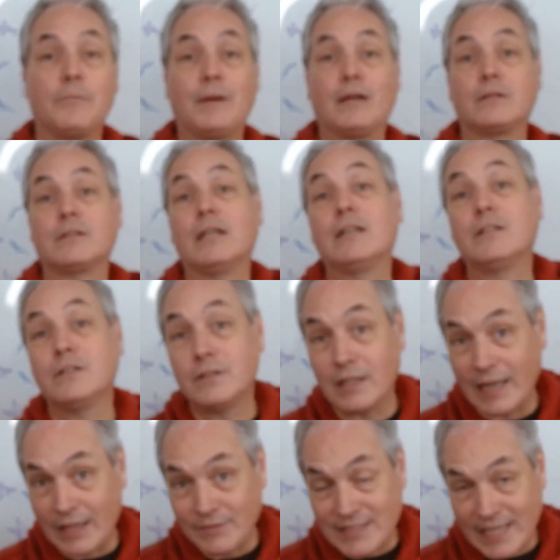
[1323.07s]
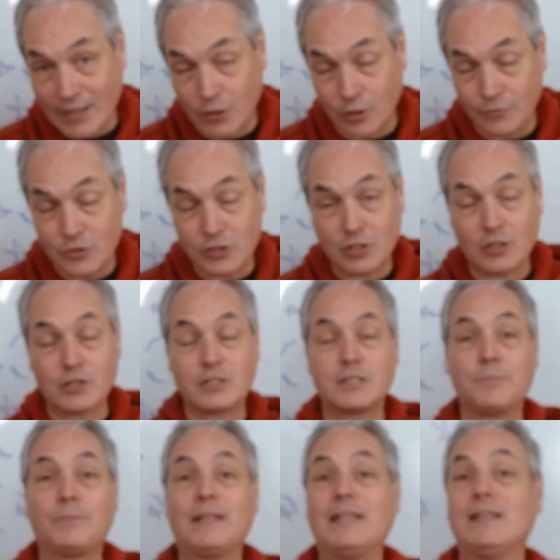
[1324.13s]
about life cycle of
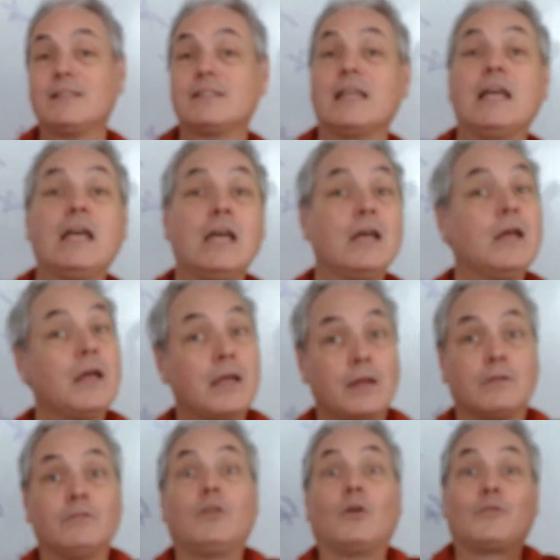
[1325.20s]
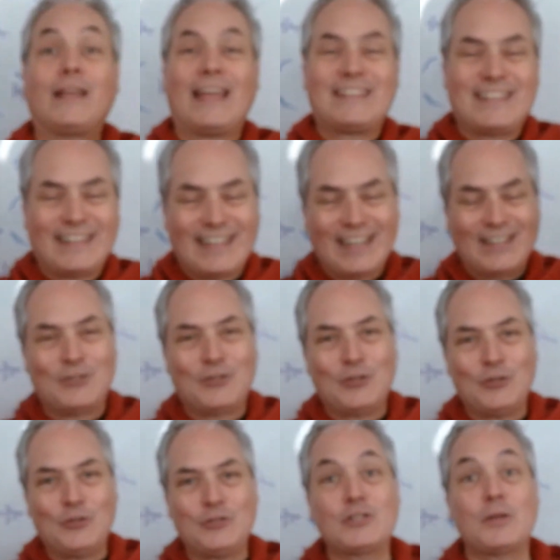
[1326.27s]
stars, please don't hesitate
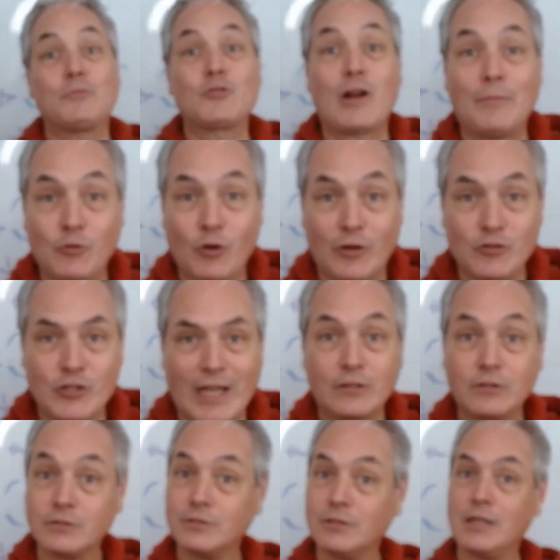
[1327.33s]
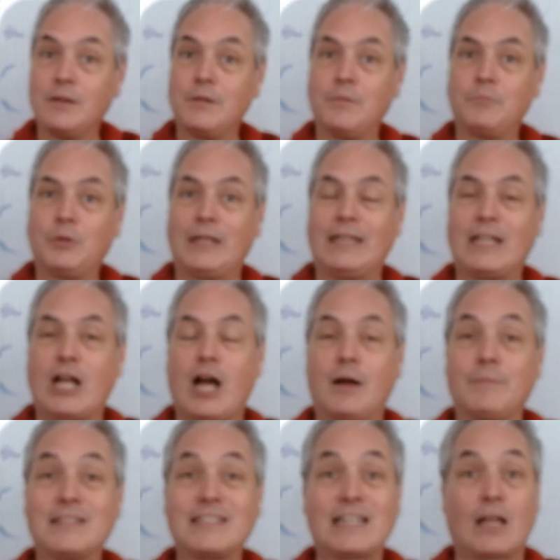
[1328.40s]
to subscribe to our channel. Put any
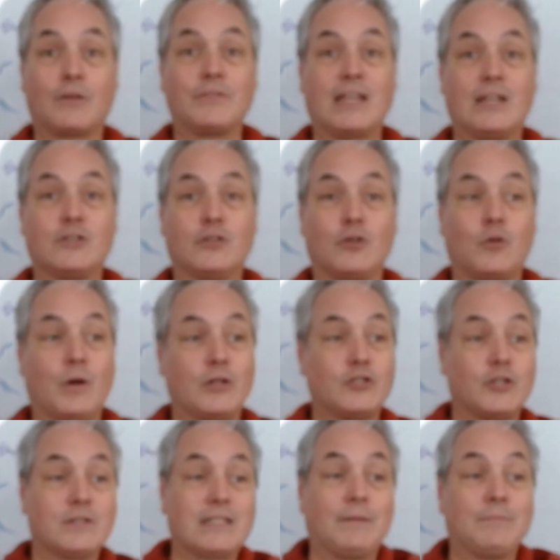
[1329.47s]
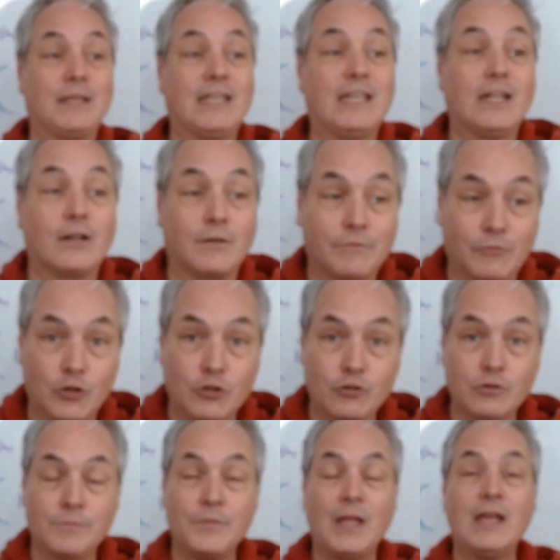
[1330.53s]
comments, clarification, questions. I'm here for
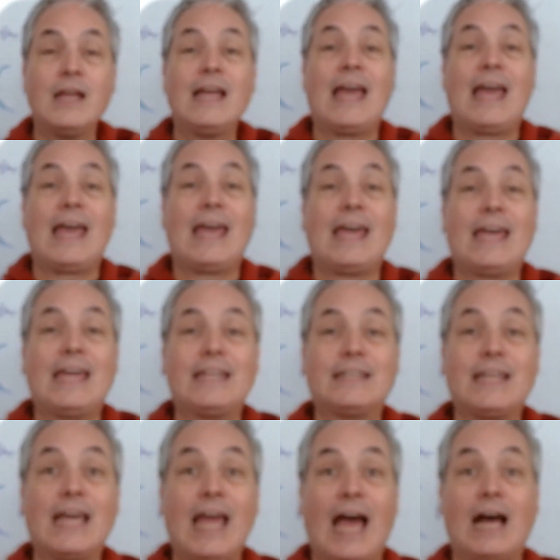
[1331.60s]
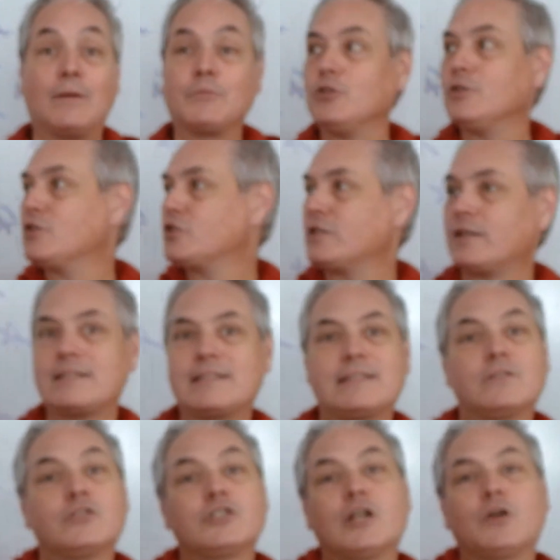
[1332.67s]
you. And I'm going to
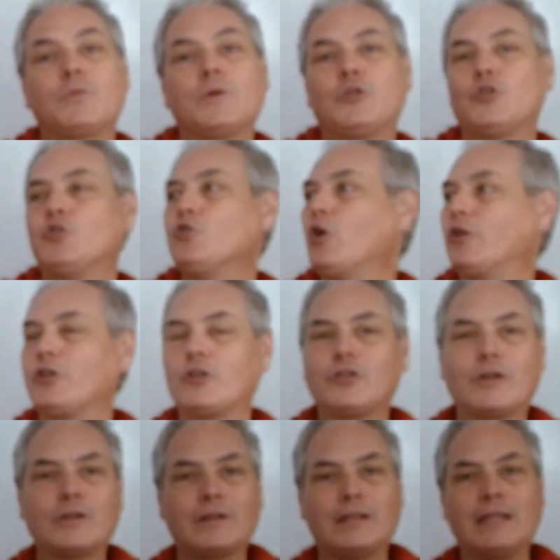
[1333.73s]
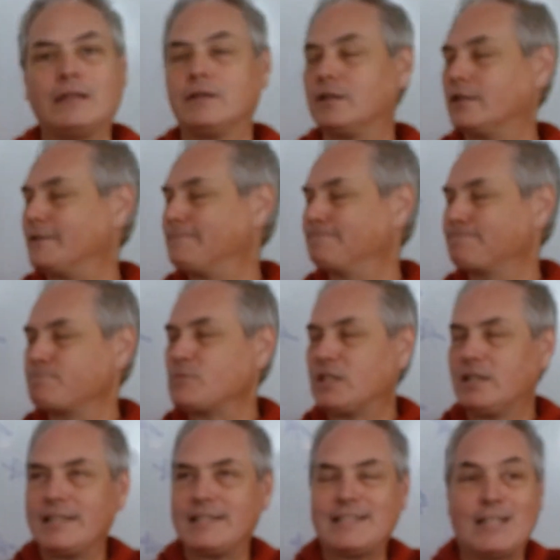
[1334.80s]
share with you another,
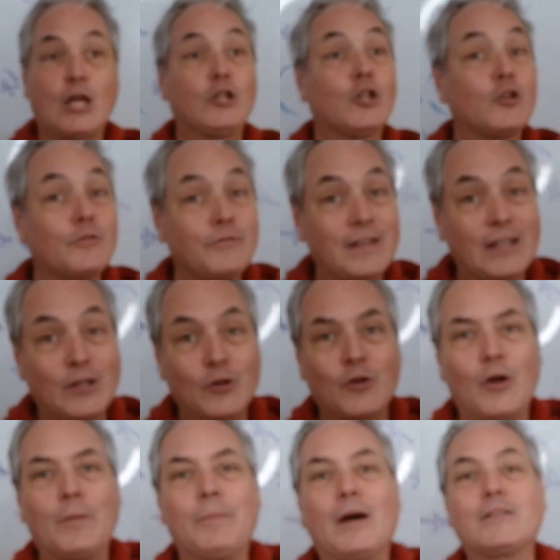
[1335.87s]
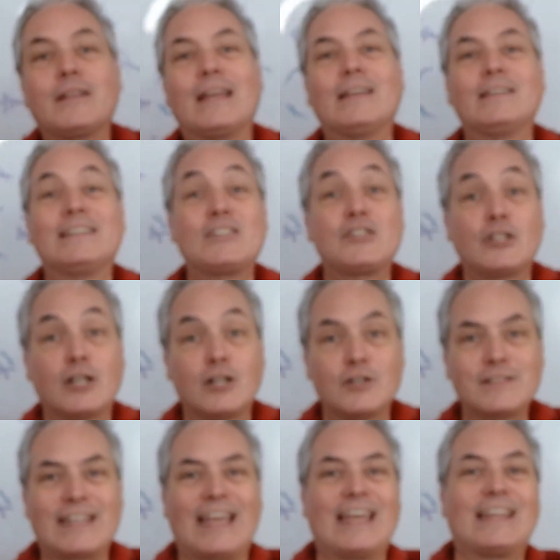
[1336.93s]
another video about
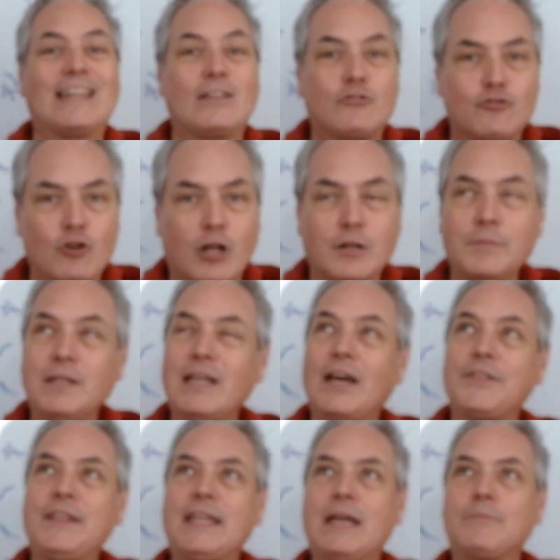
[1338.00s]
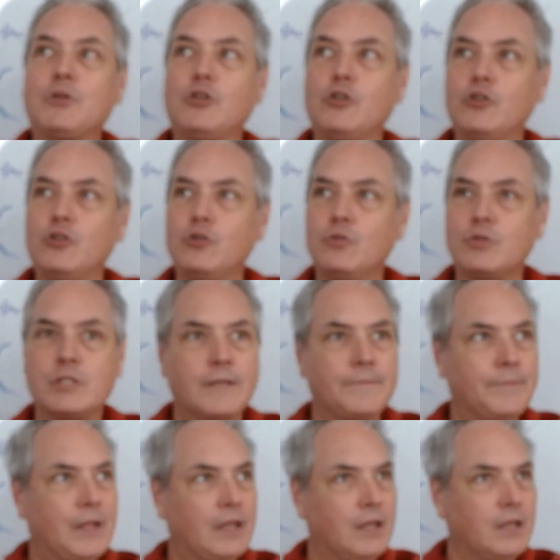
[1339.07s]
stars and astronomy. I think I'm going to use,
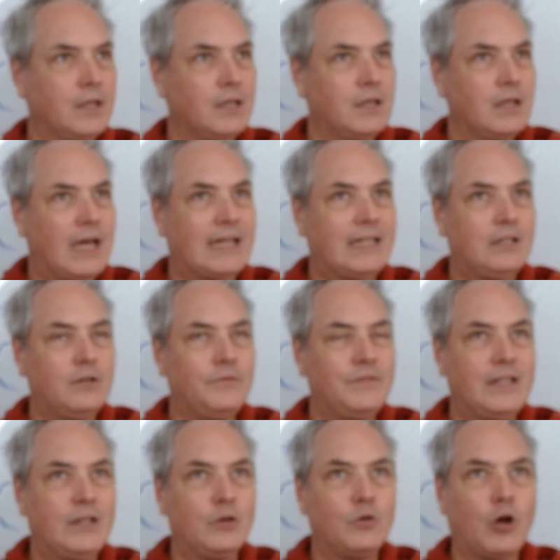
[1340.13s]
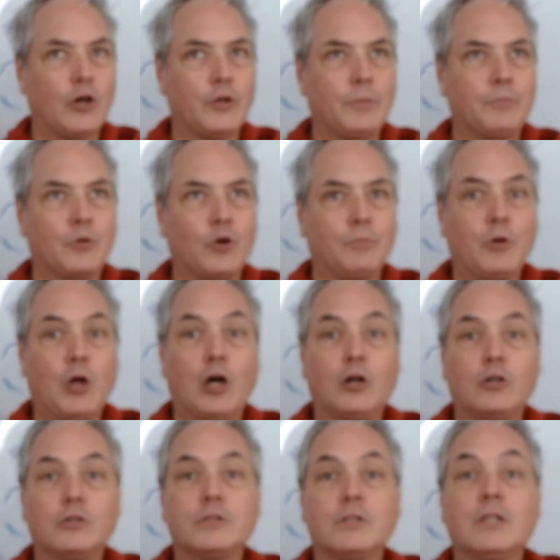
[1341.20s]
I did a video on a probe
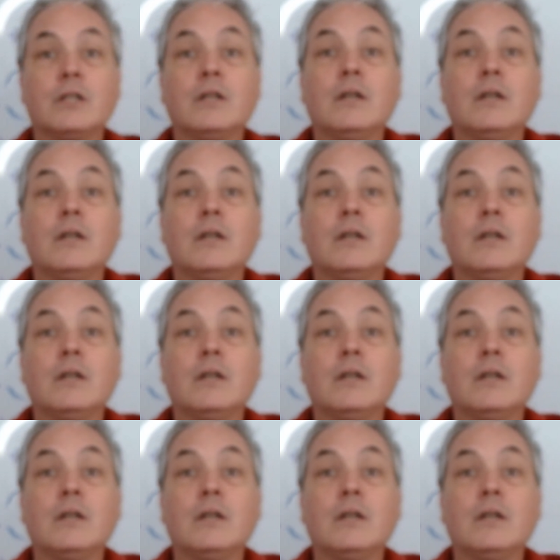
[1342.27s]
called